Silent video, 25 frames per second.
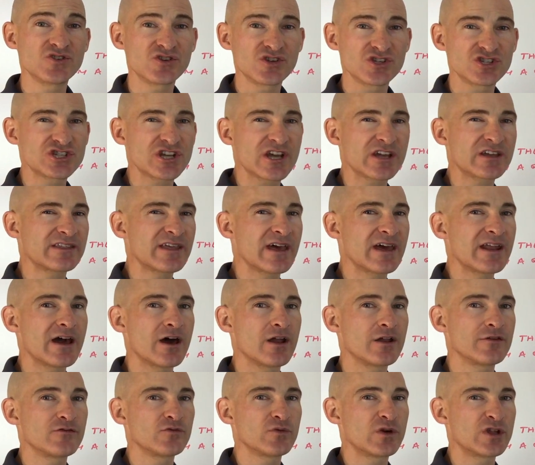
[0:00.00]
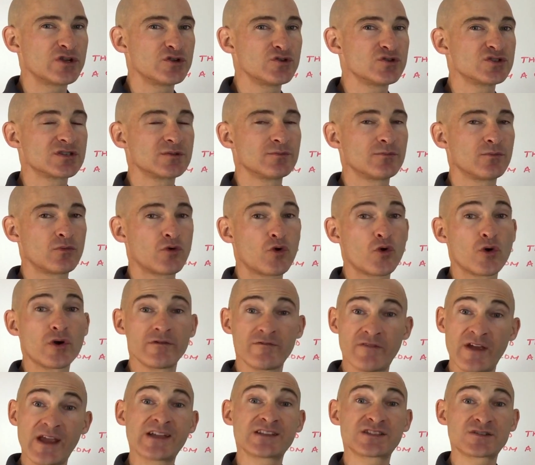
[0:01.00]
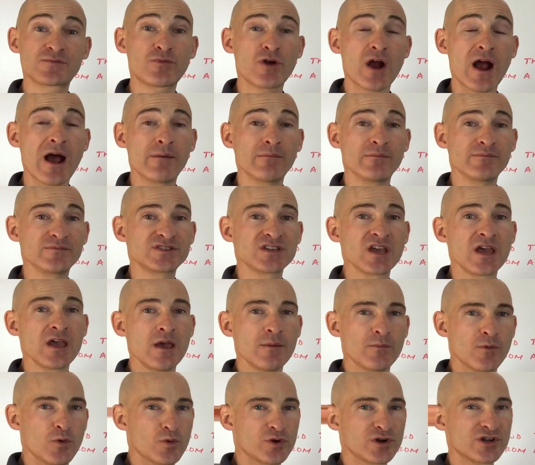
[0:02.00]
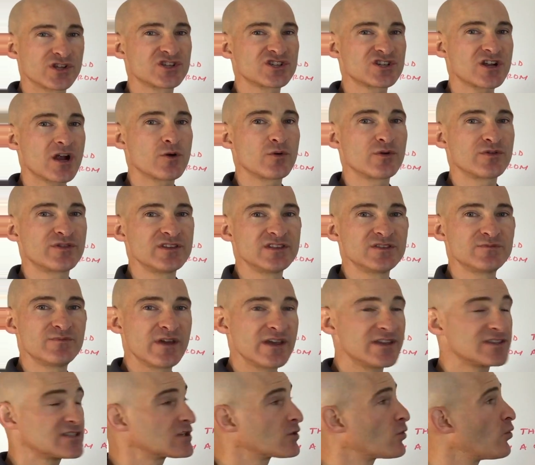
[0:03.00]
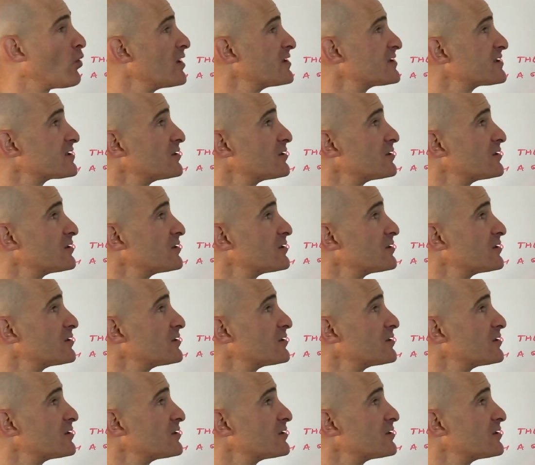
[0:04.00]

so you can check that out if you want to do some more advanced problems. But we're going to start with these basic ones